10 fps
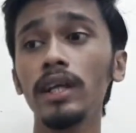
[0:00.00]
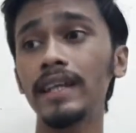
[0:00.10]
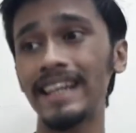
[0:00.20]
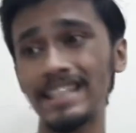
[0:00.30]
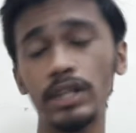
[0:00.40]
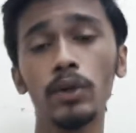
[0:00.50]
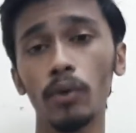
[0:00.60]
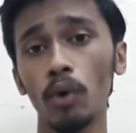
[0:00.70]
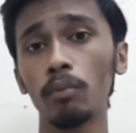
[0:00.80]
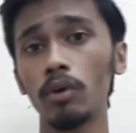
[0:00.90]
the rescue
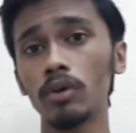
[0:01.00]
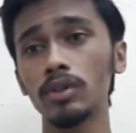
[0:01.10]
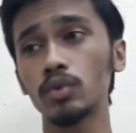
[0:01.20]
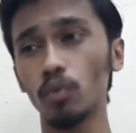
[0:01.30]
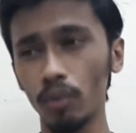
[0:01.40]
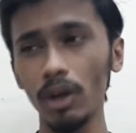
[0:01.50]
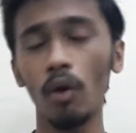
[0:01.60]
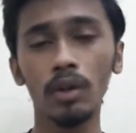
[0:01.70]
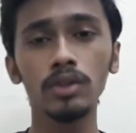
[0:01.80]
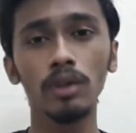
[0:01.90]
robots will
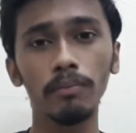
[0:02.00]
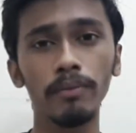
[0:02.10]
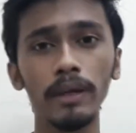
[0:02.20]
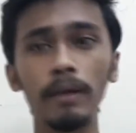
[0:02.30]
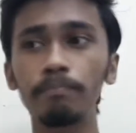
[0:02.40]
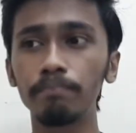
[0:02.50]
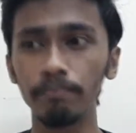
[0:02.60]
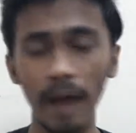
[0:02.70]
also be